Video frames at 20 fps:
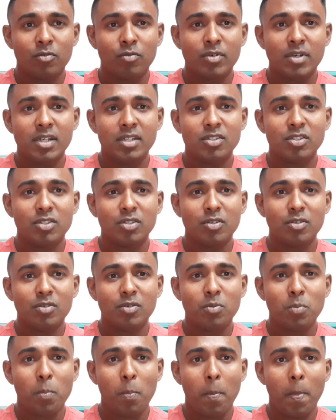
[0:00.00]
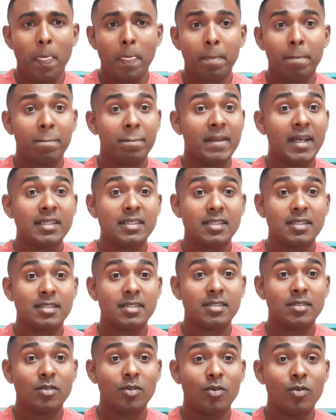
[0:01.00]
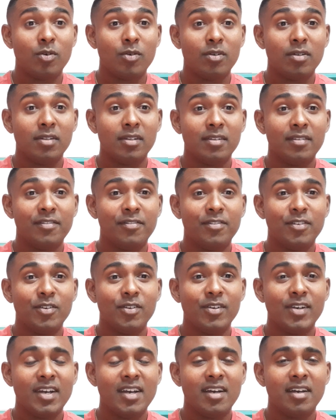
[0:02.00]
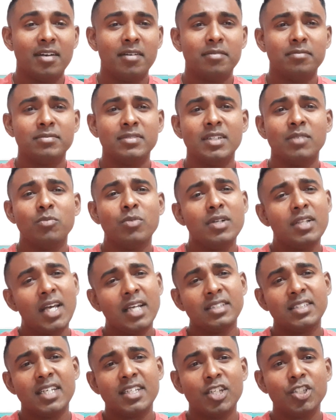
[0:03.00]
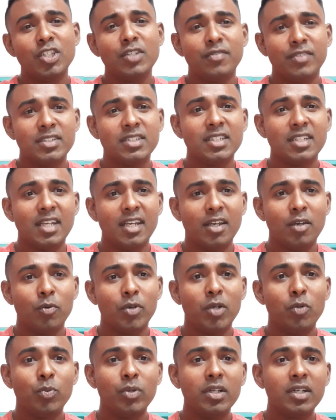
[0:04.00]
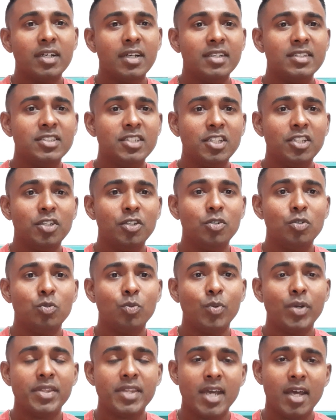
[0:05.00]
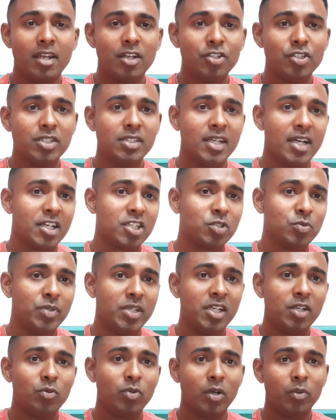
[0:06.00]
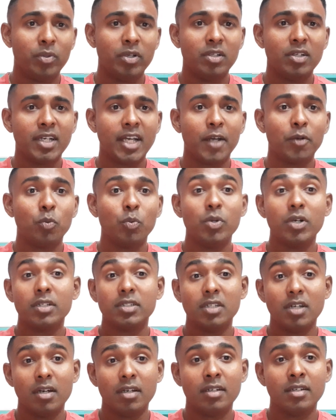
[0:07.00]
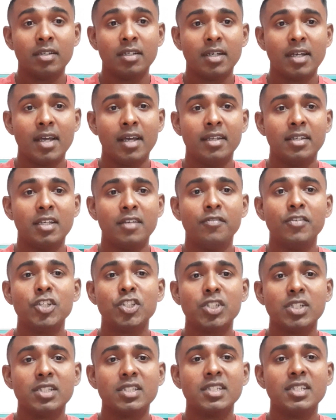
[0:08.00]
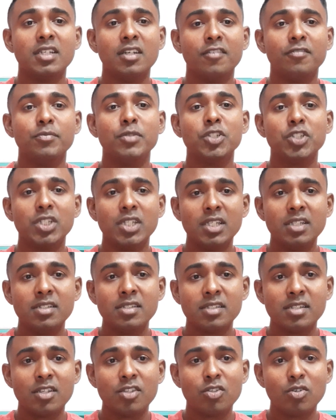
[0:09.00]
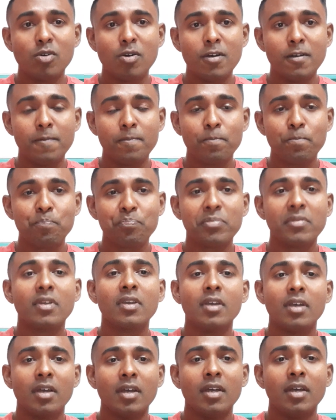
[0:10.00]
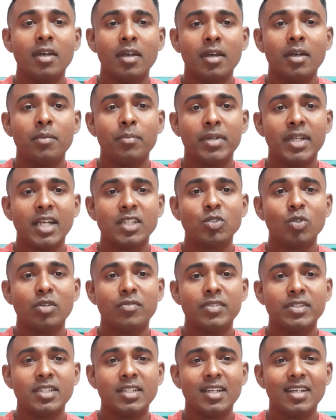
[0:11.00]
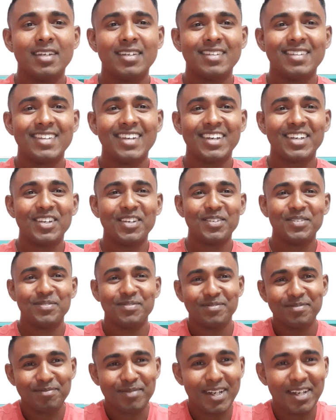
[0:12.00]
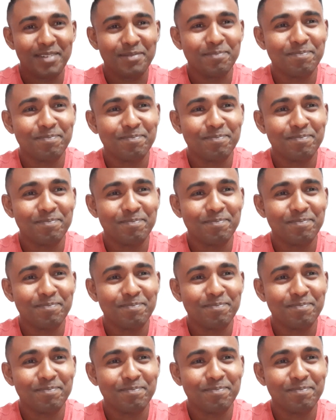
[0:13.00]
All right, so that's all for that's energy for today. We will continue with energy next week when we look at work done and the efficiency of machines and so on. But that's all for today. Thank you. Bye.